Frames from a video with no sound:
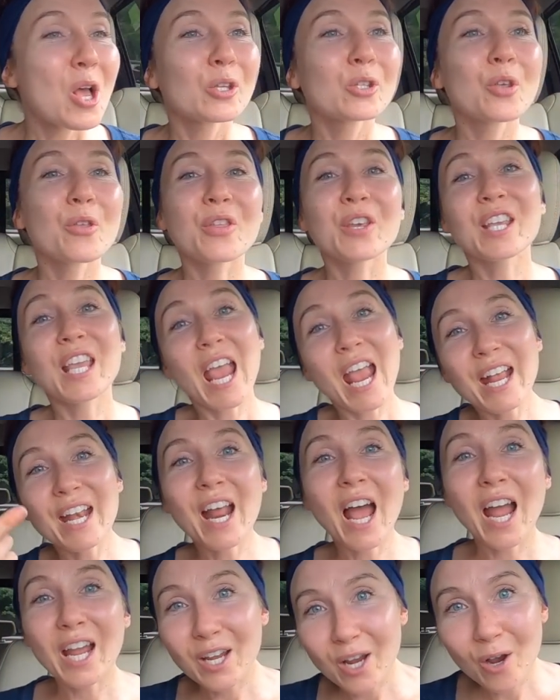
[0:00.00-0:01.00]
So the
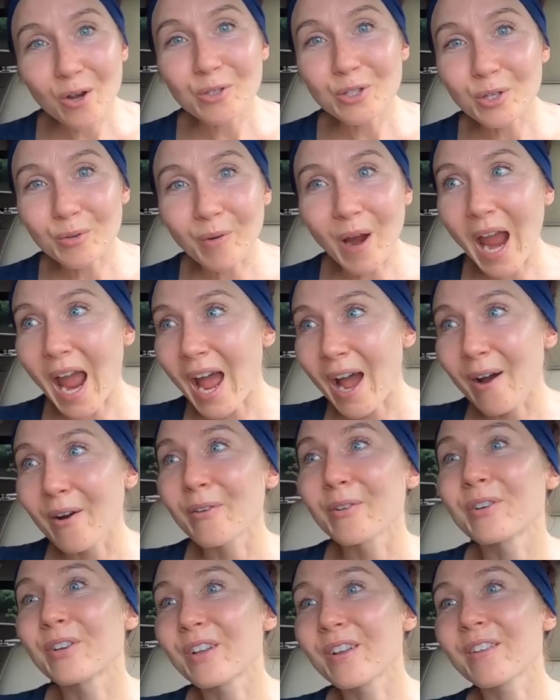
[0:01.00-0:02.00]
canine goes
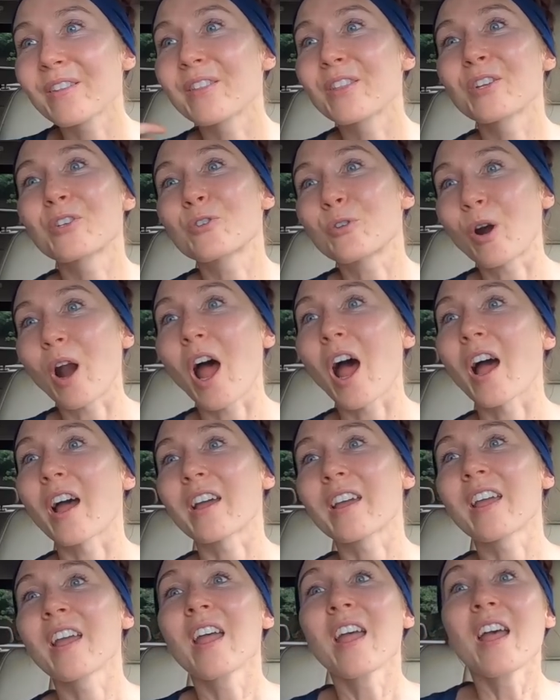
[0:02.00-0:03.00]
around the
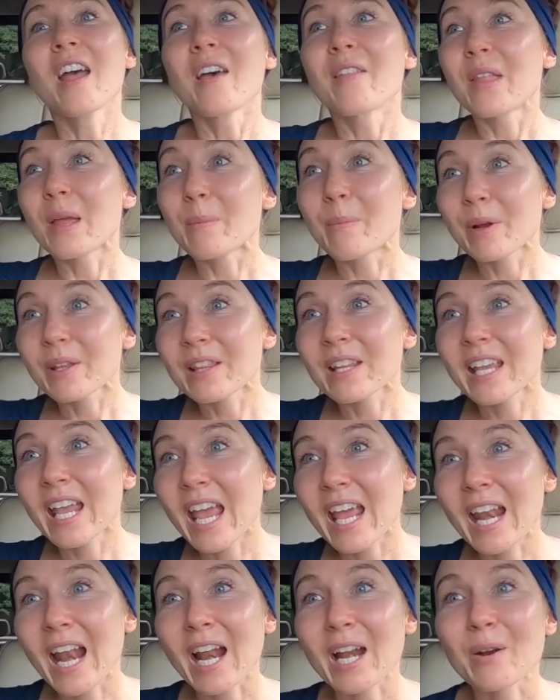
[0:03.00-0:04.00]
truck. They bring the
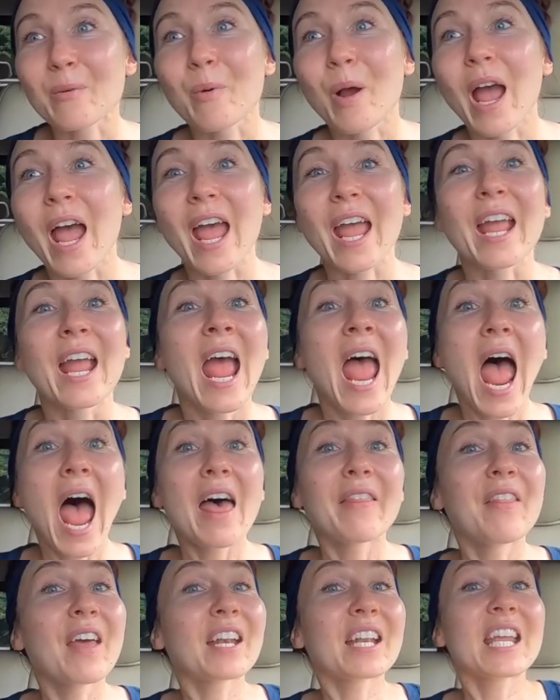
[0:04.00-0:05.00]
canine away.
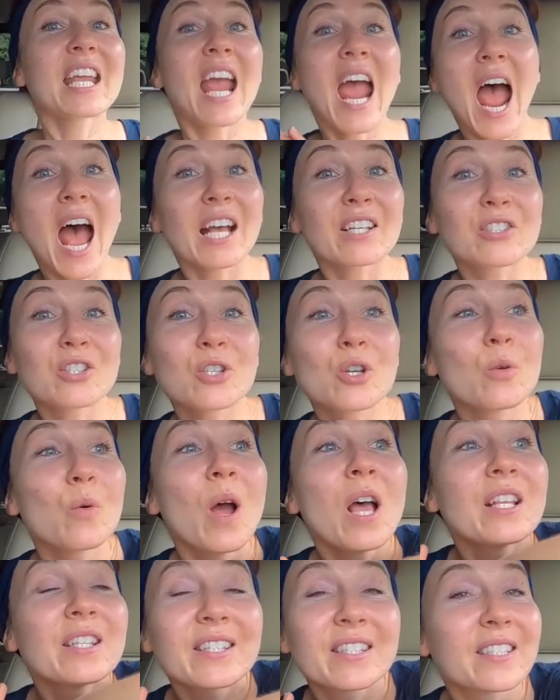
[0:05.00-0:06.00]
And then he has to
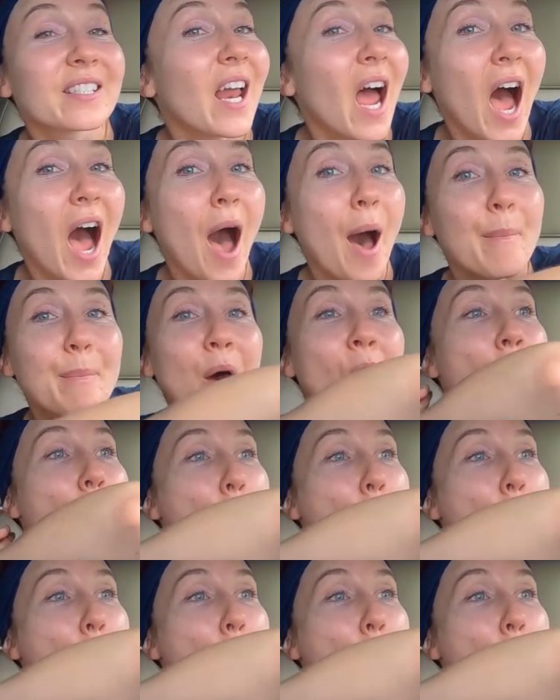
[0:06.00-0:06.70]
stop